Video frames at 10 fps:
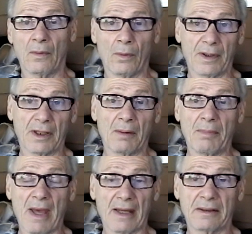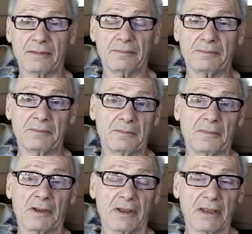When they come back
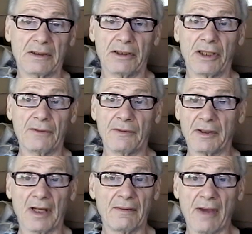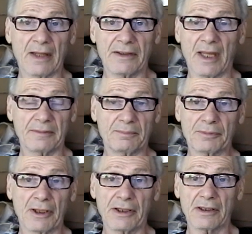late in the evening, I've had that
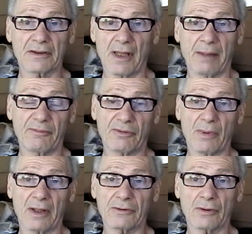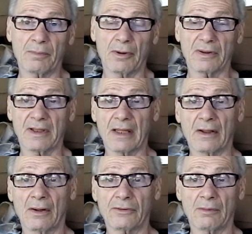plenty of times where I took birds out
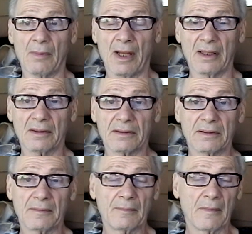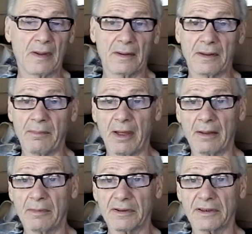100 miles they made
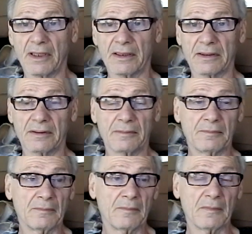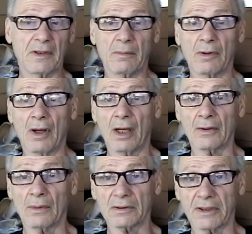a mistake. They were gone
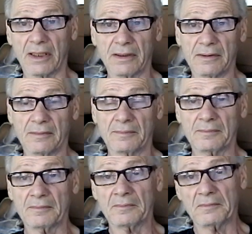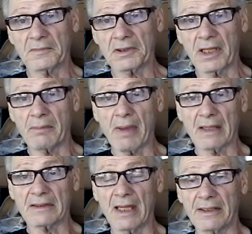all day. Came
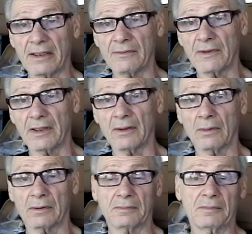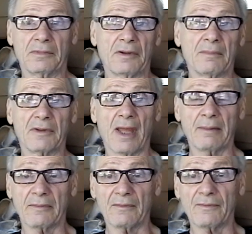back that evening or
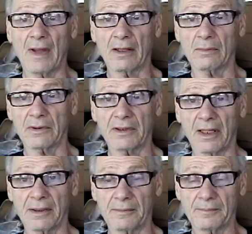sometime the following day.